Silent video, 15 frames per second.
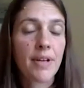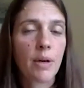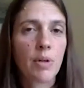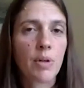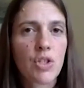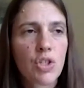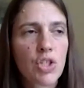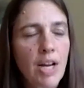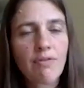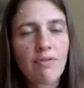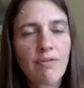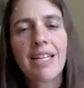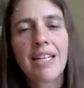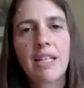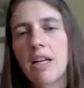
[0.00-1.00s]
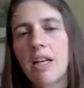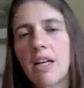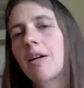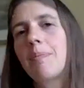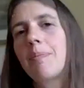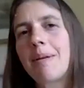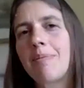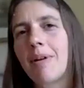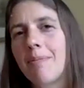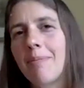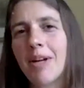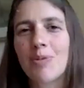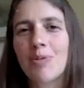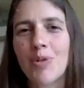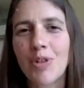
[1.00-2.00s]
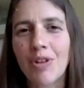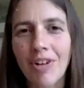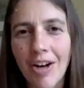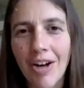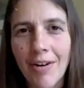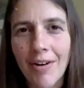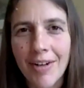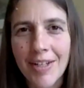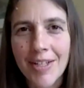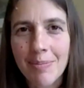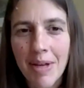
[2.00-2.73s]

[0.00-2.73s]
which generally younger people are much more gregarious,